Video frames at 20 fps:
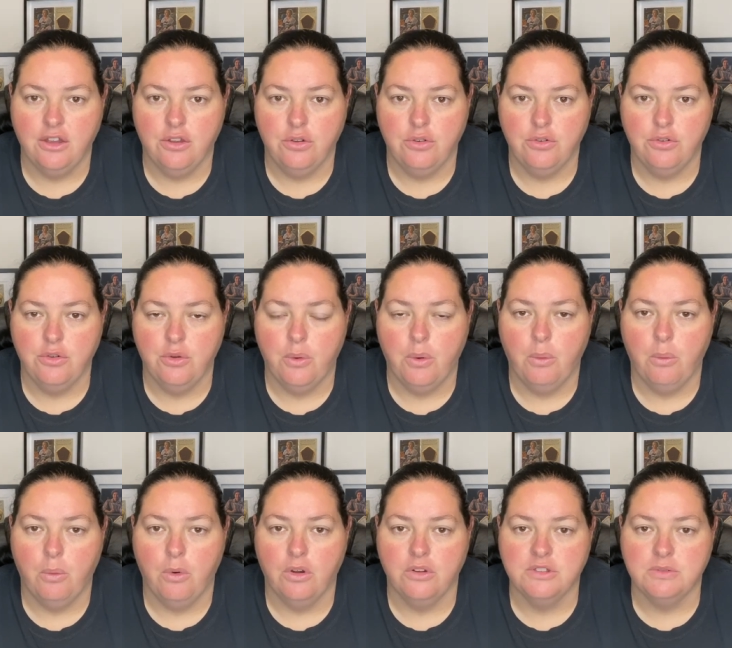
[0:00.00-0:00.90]
who
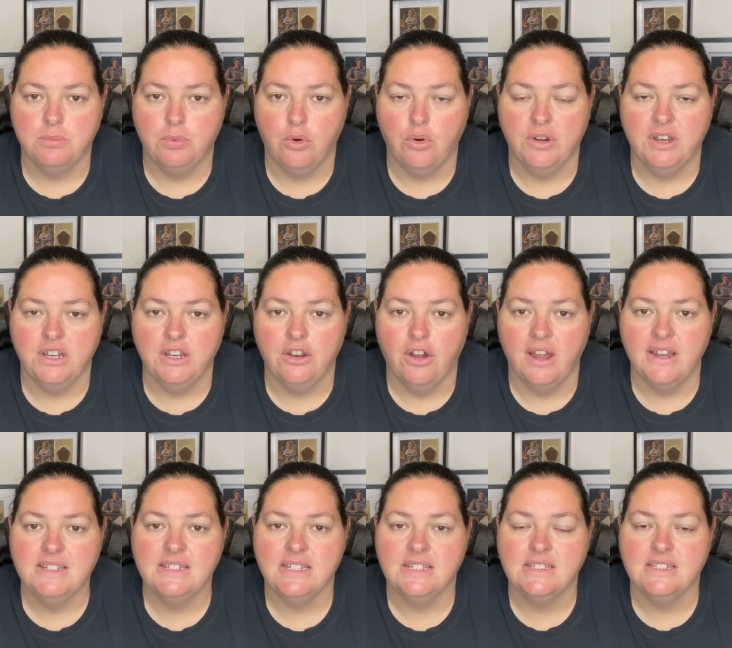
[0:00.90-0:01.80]
was born in
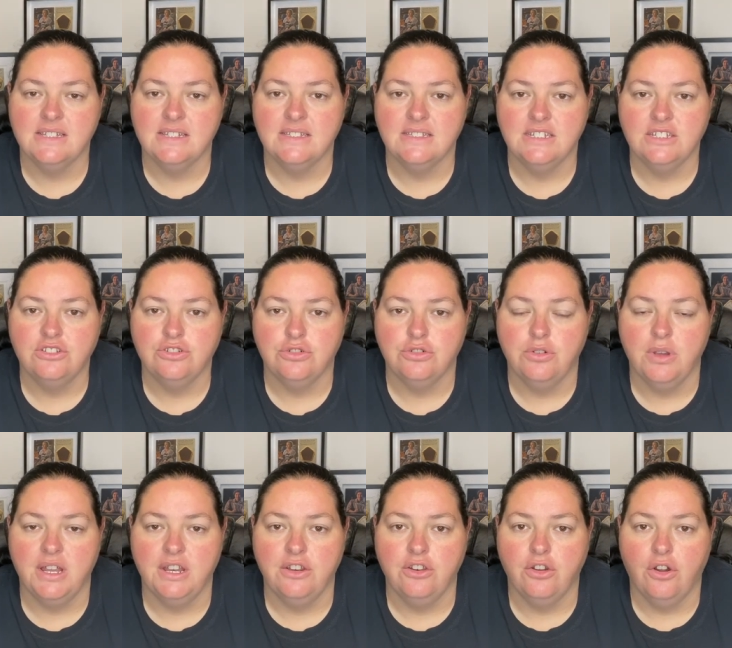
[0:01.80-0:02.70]
1962
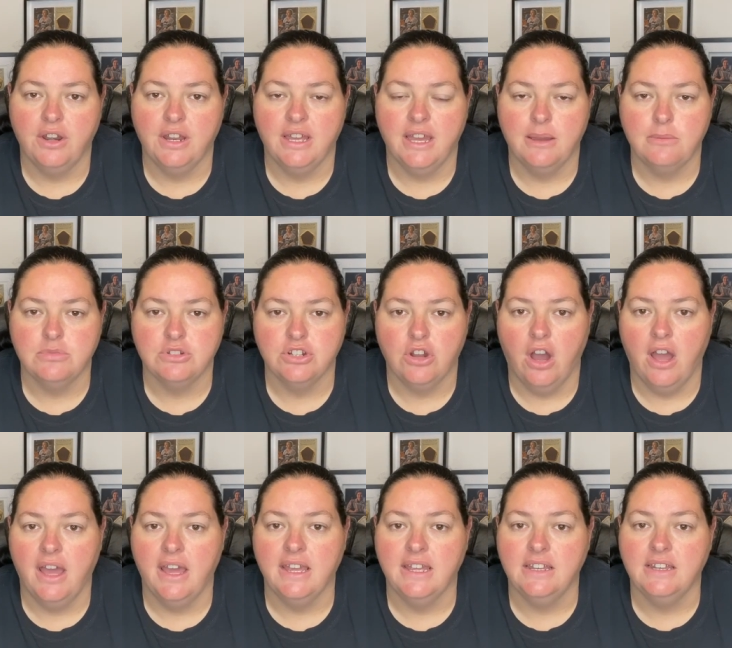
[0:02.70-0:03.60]
in
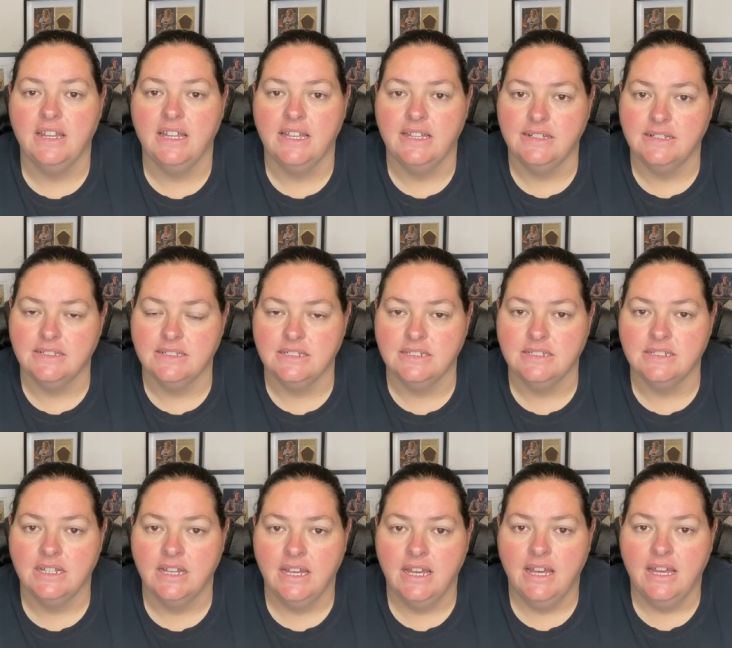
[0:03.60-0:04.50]
Nottinghamshire in
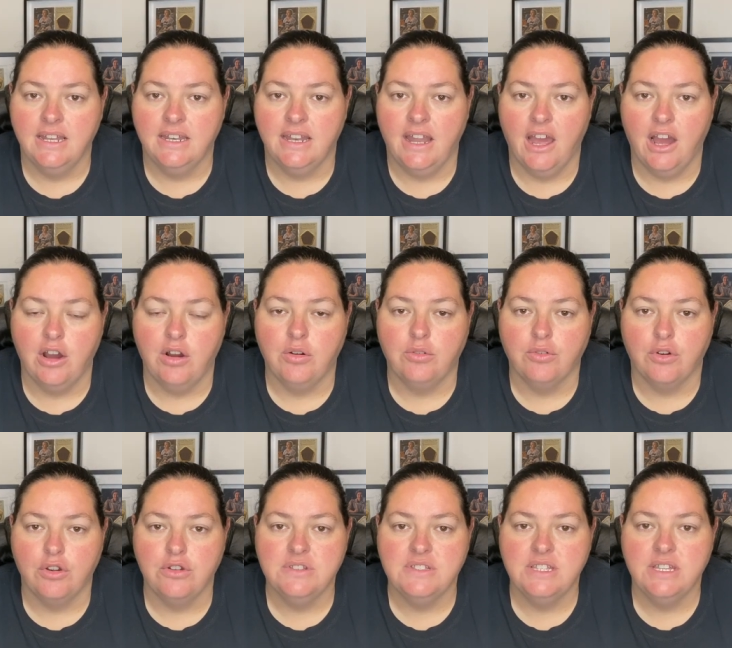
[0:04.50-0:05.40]
England. Now,
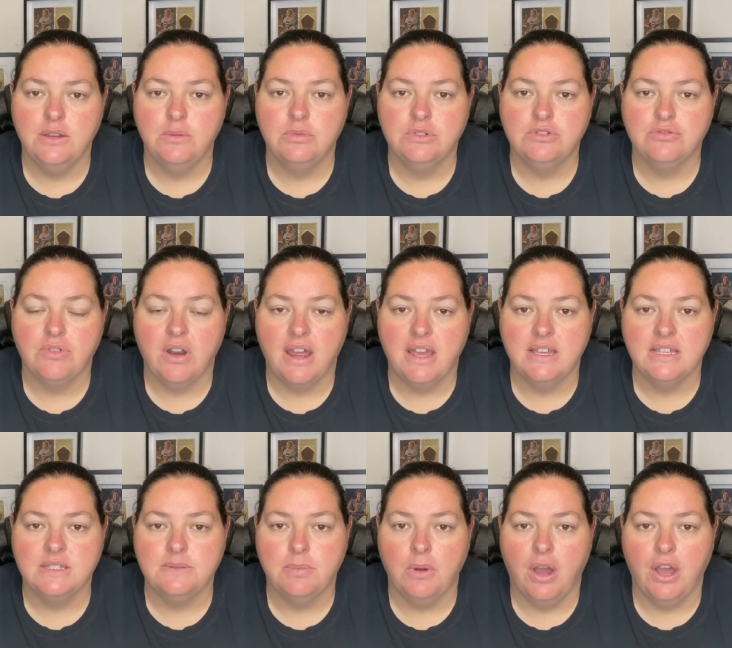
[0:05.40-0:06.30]
Rosie was
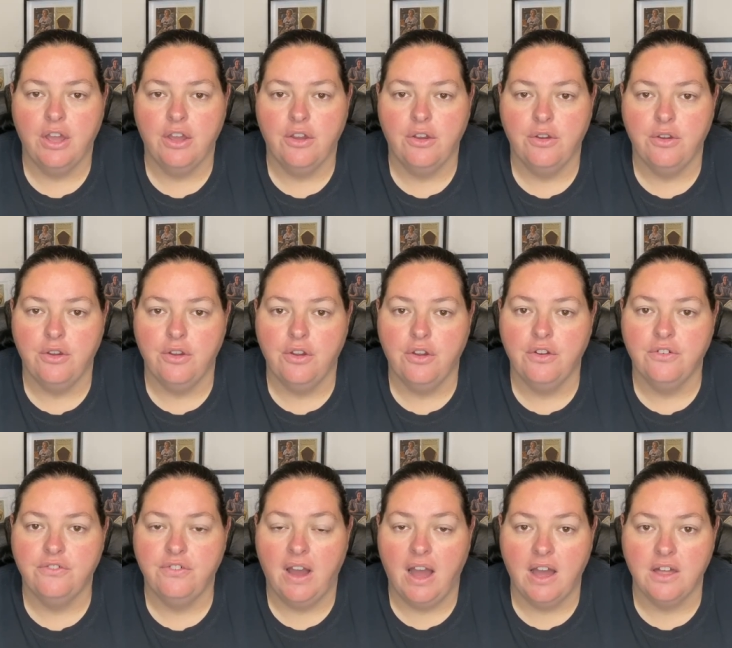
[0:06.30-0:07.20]
raised by her
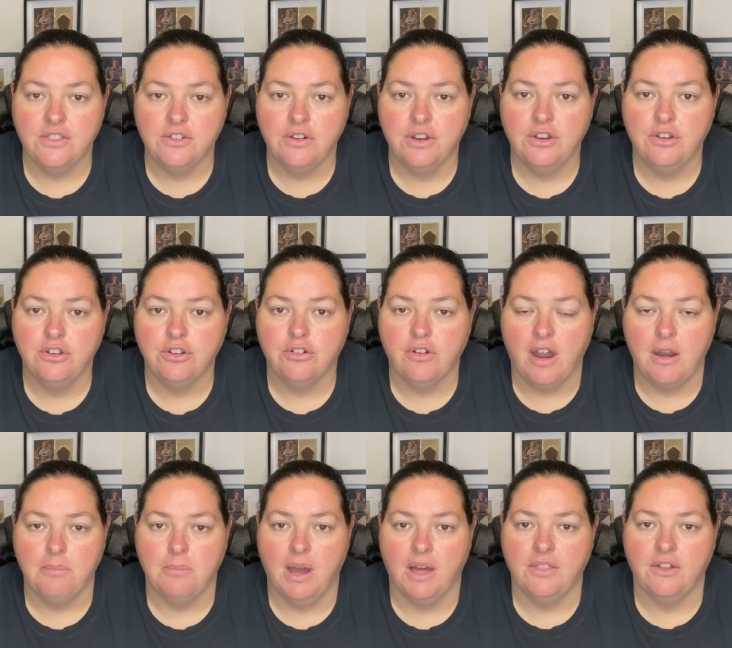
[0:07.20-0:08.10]
father and her
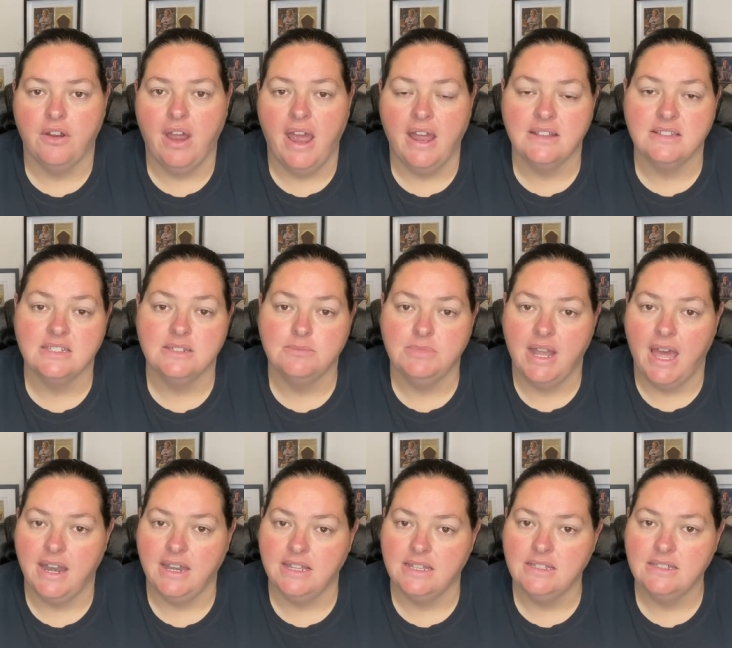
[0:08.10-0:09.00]
grandmother and some
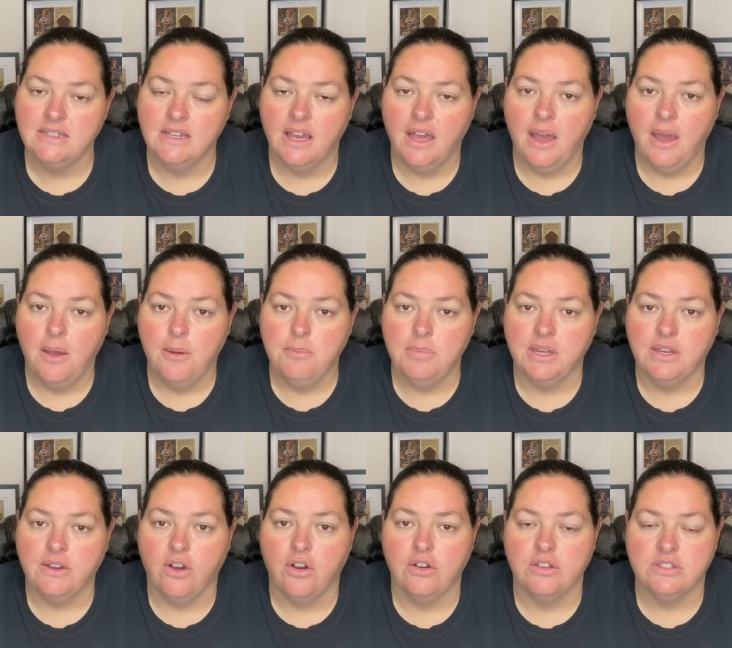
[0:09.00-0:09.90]
nannies
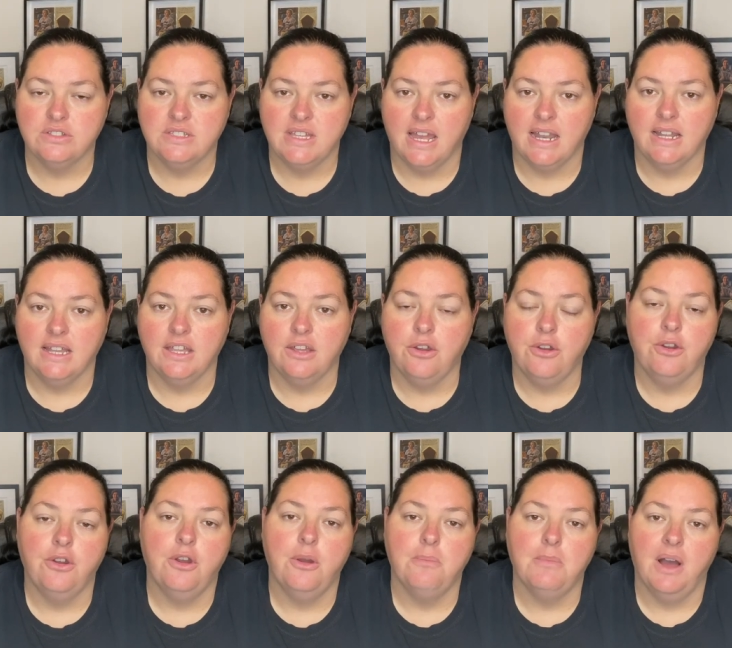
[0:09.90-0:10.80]
because sadly
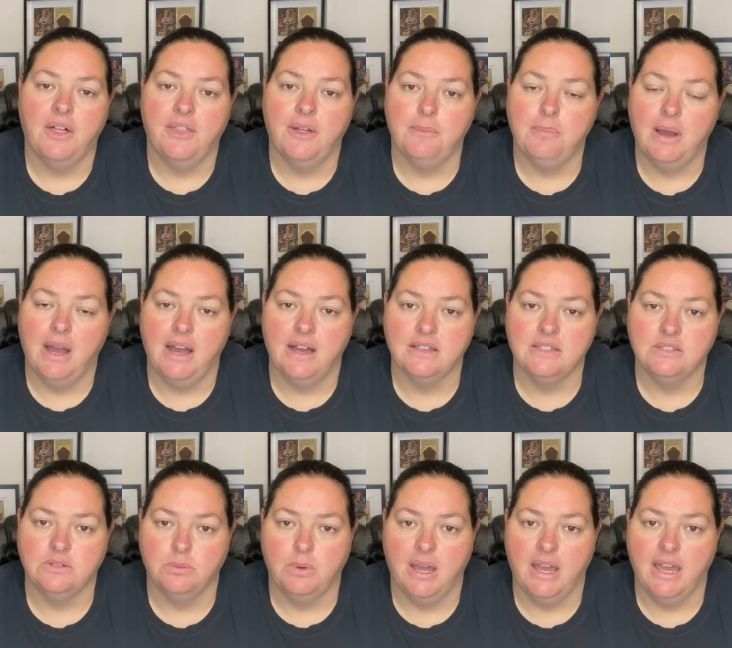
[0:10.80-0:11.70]
her mother
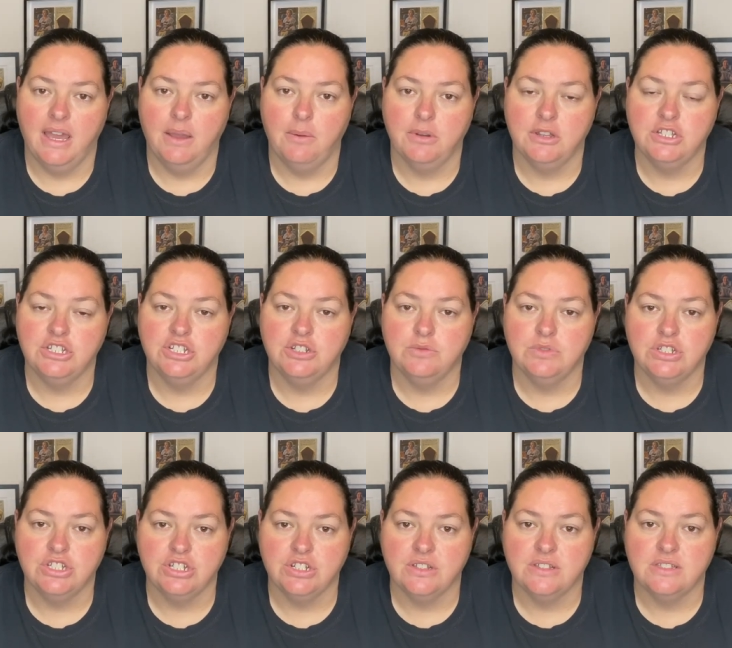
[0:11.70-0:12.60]
passed away when she
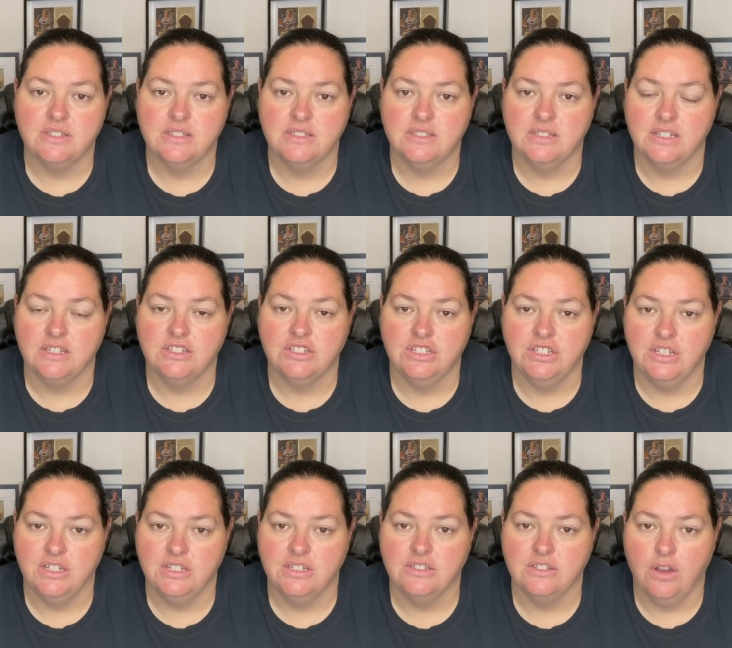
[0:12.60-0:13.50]
was just six
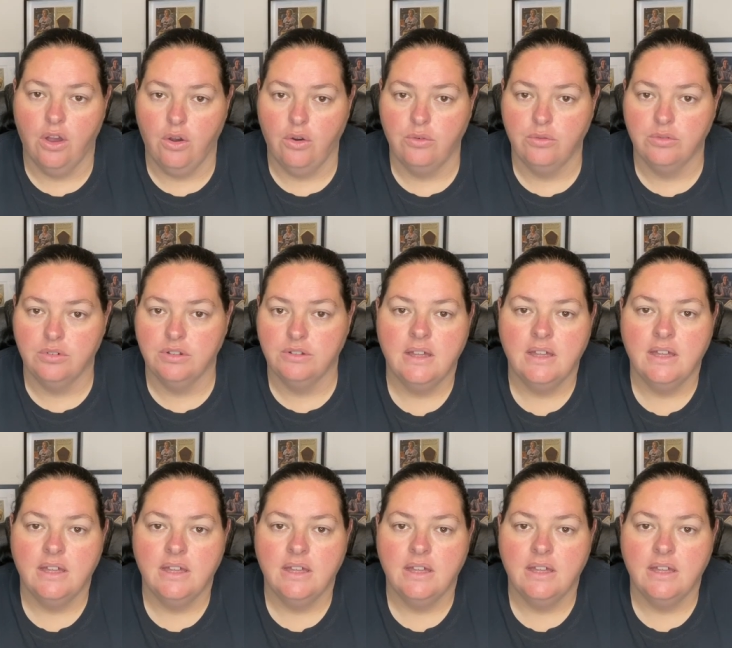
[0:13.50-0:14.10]
years old.